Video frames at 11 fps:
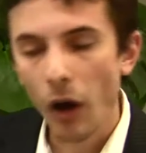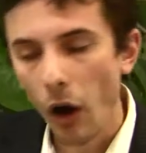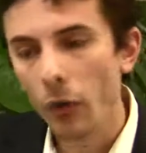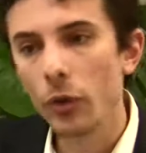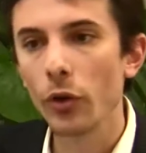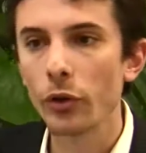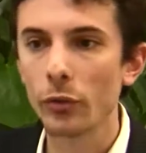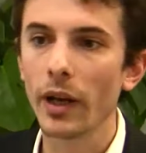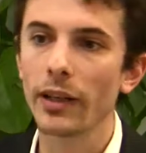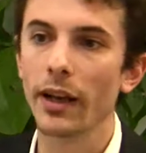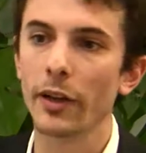are along the
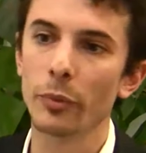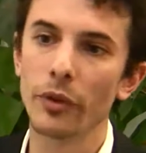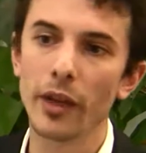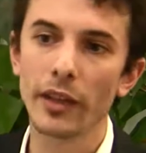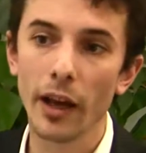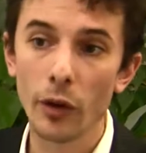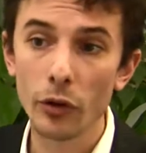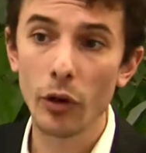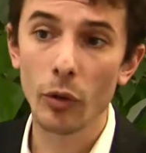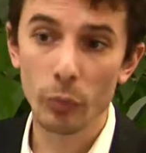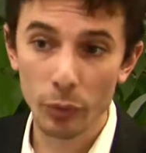right lines, but that they are
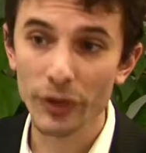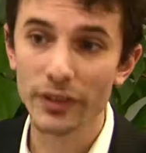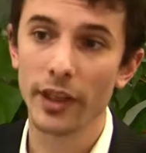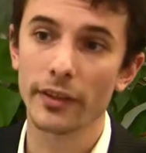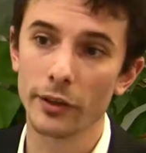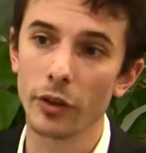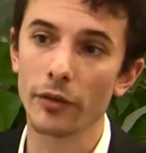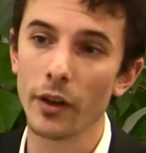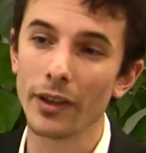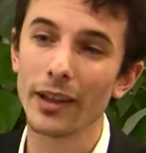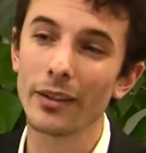not precise enough
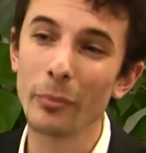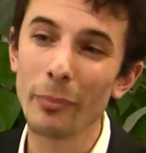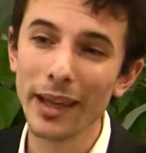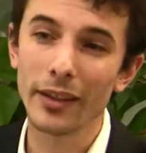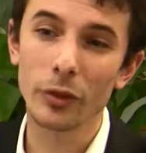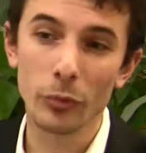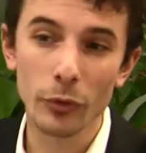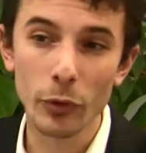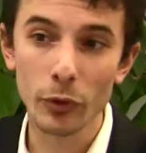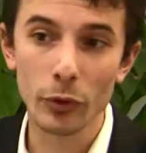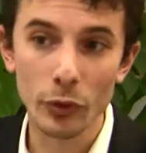and that the mechanism
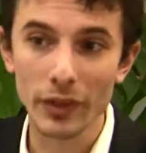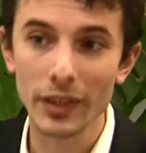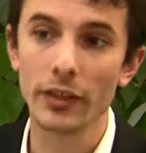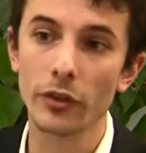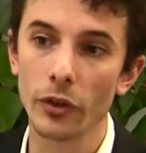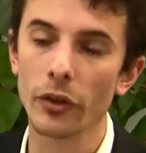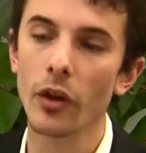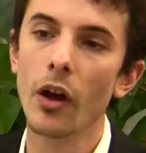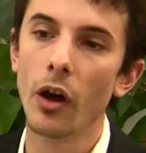afforded to citizens